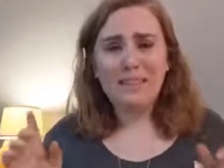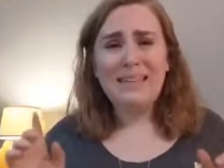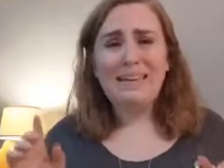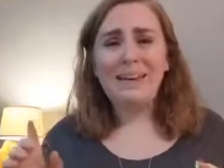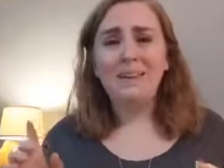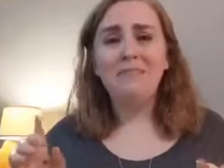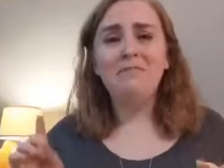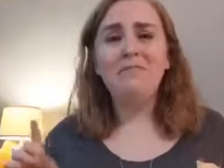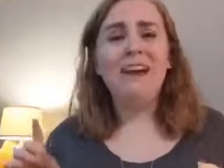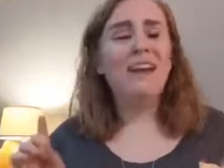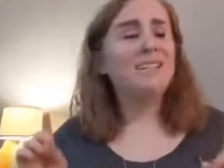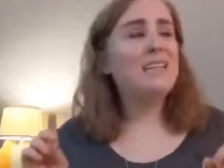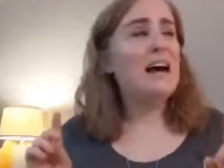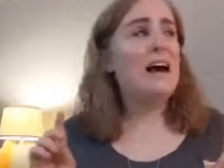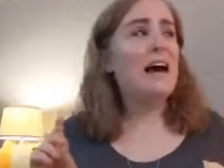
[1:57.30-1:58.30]
In
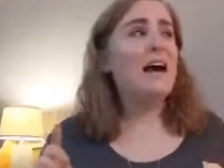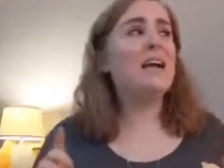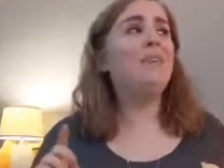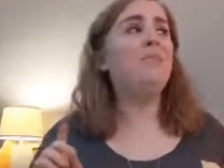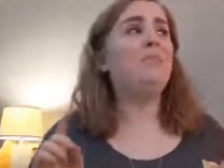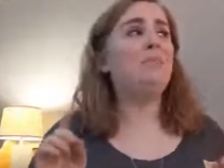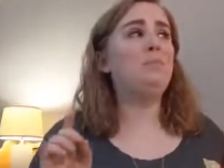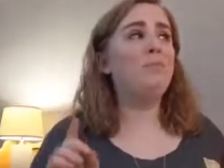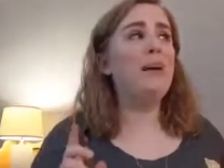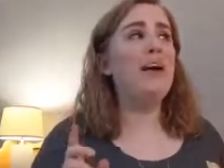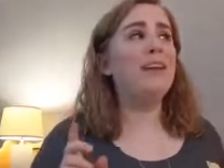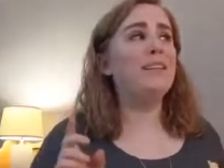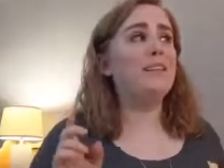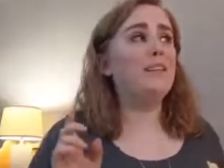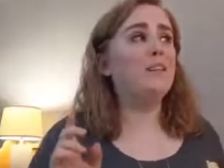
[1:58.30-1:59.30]
fact, I would
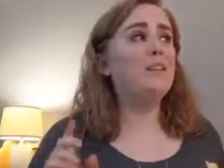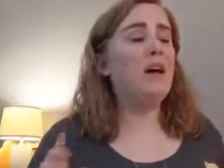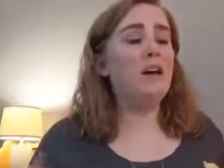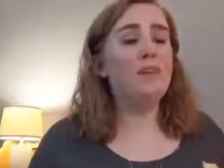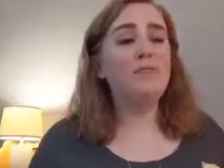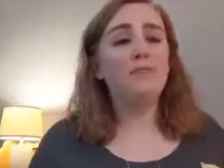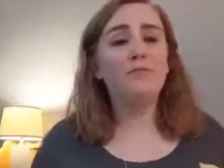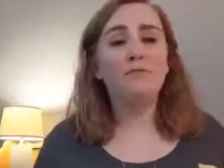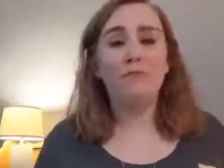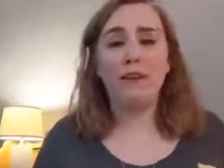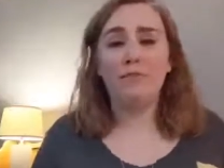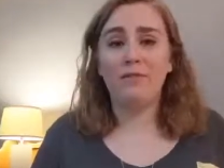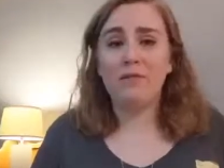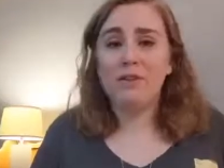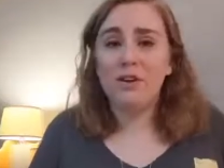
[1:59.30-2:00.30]
bet that a lot of your
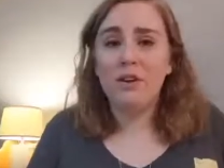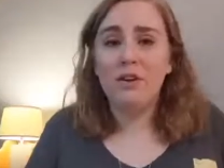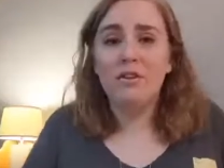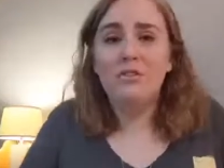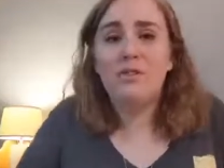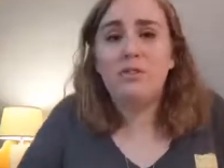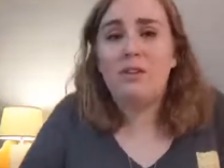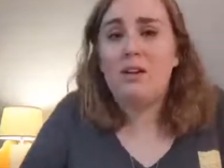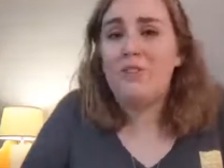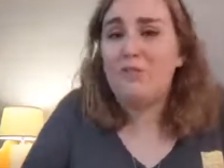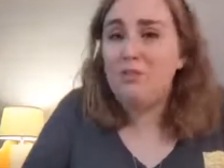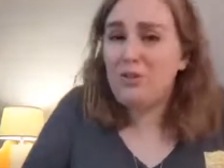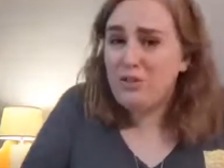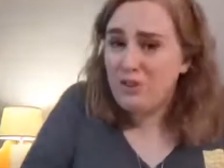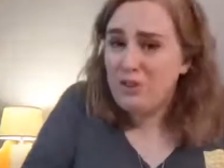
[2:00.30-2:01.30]
favorite songs, or a lot of
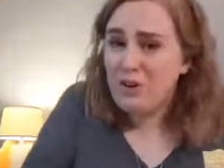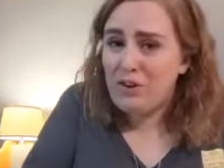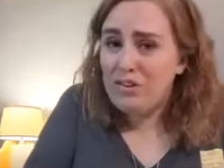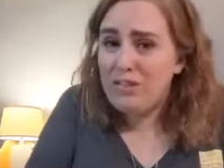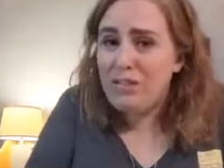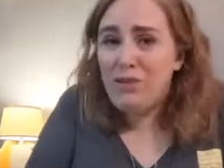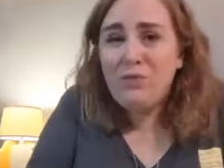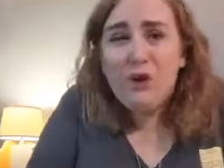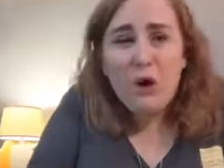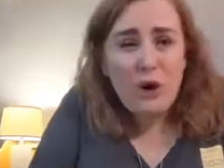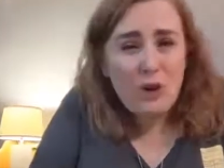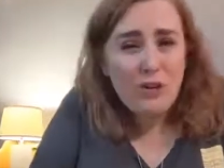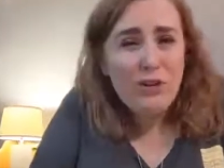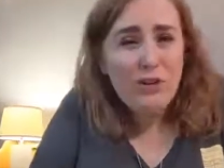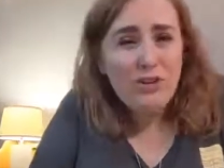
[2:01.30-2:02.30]
songs that you've
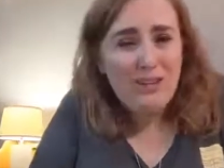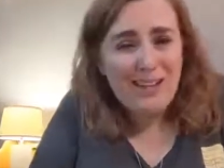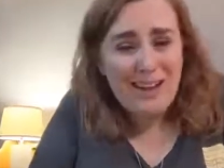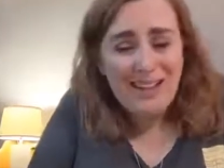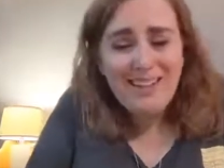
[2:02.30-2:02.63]
heard a lot,